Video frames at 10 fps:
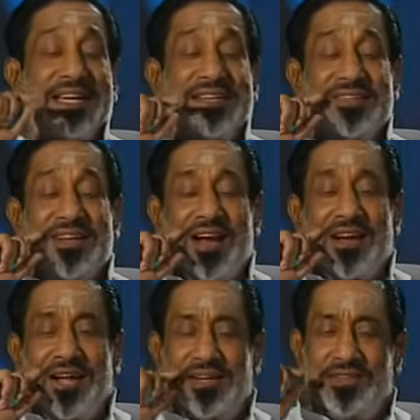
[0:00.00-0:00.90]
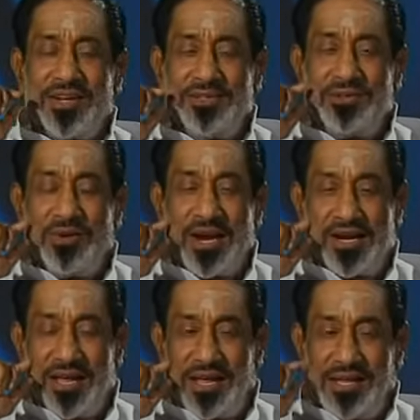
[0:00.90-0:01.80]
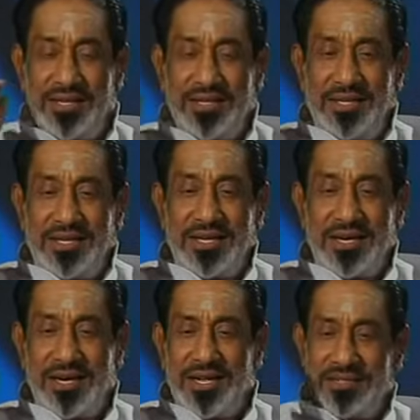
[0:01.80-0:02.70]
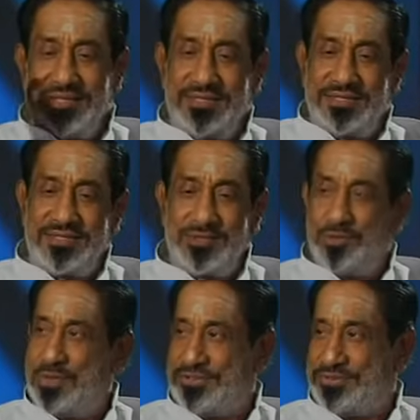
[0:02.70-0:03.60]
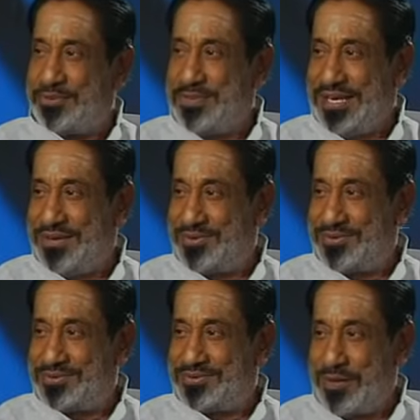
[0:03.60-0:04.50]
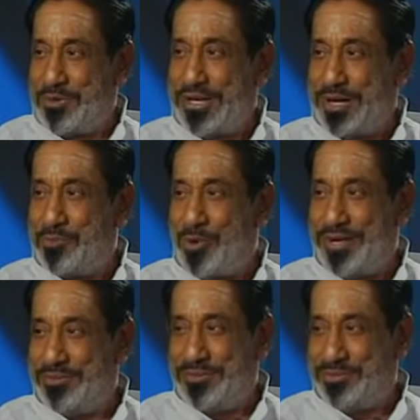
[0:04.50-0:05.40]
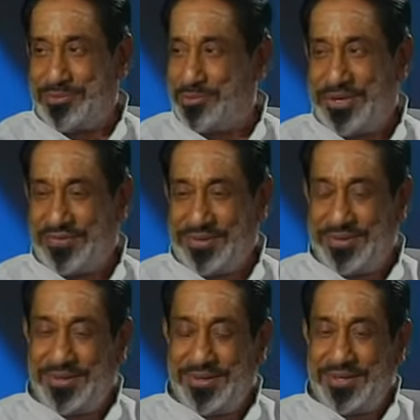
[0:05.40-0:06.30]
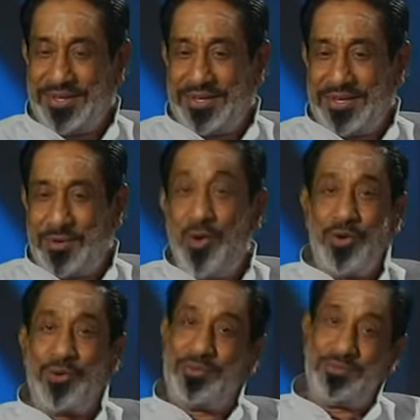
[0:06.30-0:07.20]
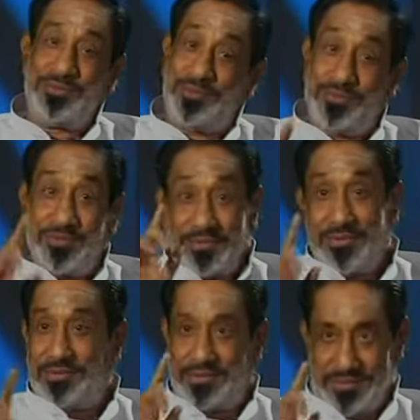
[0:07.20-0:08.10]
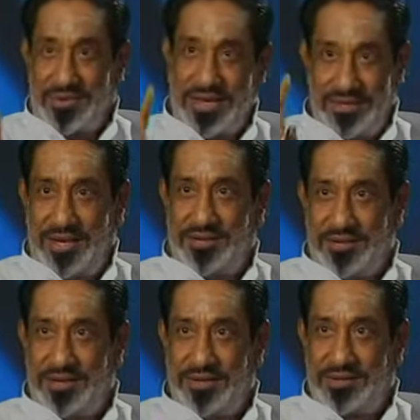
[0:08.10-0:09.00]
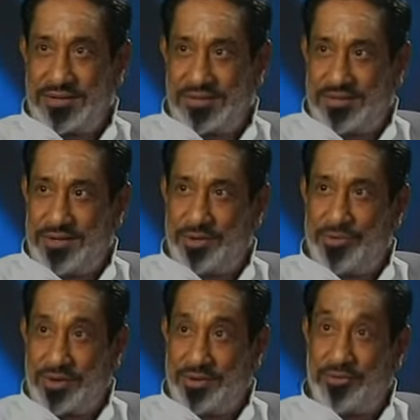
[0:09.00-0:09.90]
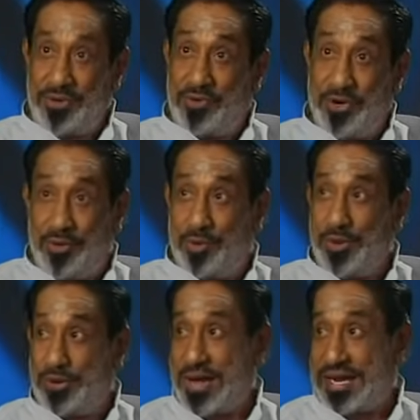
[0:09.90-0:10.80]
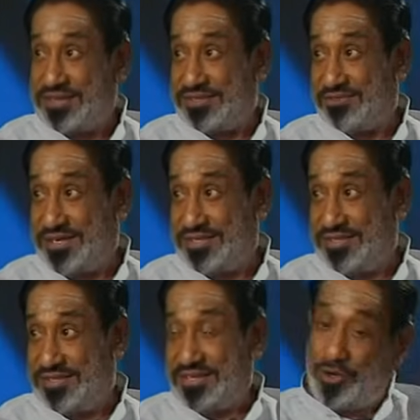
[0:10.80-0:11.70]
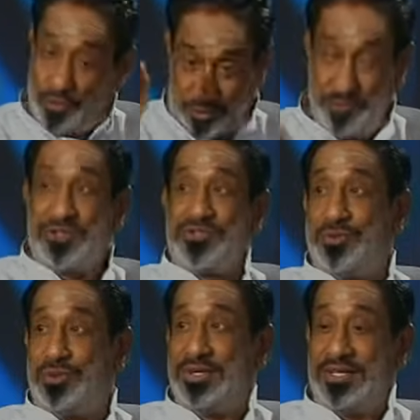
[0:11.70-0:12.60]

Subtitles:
Sir, I told Anna, Anna, this is too much for me, you know. I'm a young boy, too much. No. I consider you are going to act as Sivaji. You must do.